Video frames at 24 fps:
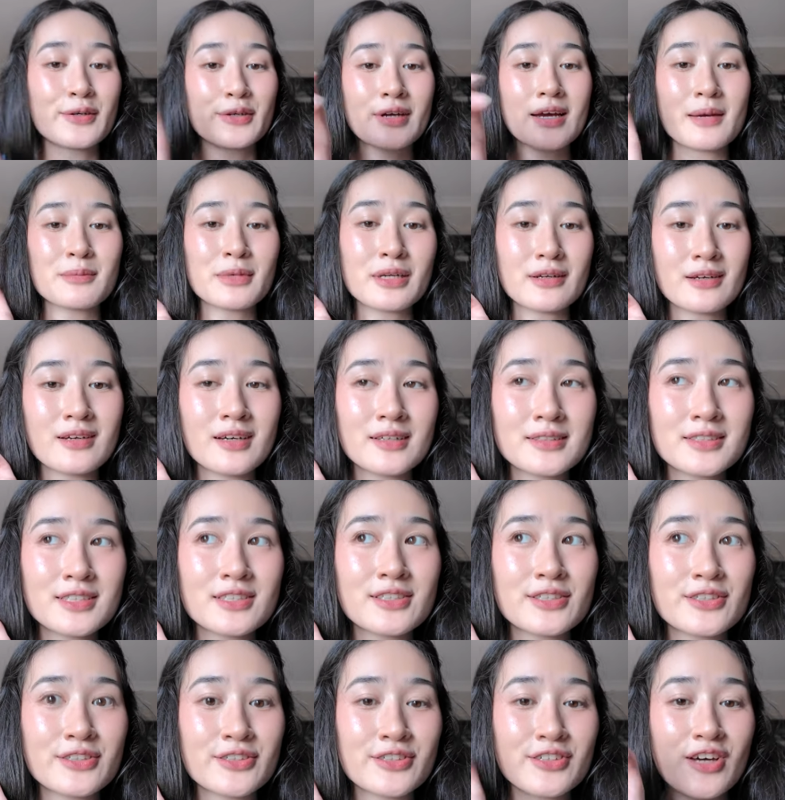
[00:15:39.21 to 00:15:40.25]
Okay, I'm gonna cut
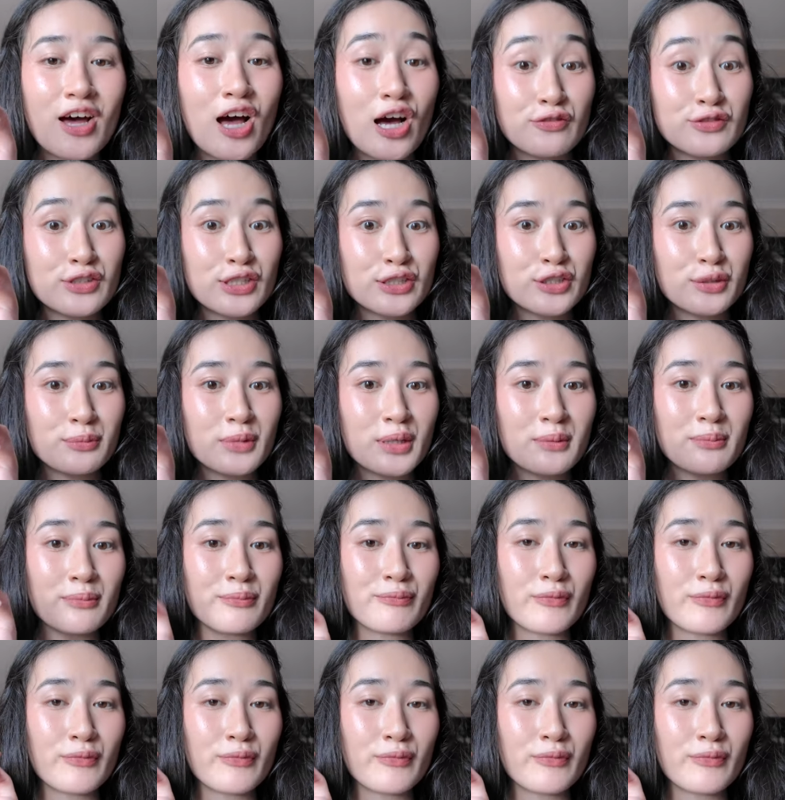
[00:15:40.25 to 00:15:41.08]
to after I do my